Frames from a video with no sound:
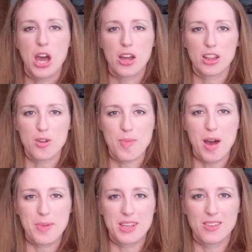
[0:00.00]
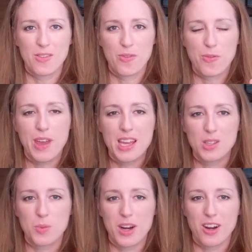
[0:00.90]
toddler mama
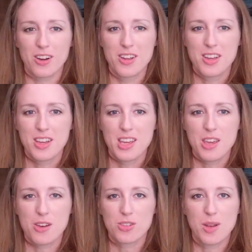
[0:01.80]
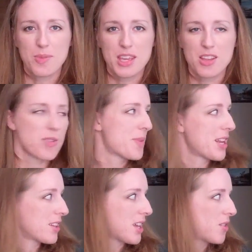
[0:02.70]
phase where you hear something and you're
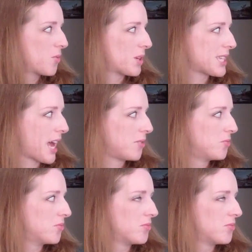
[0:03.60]
immediately, what's that?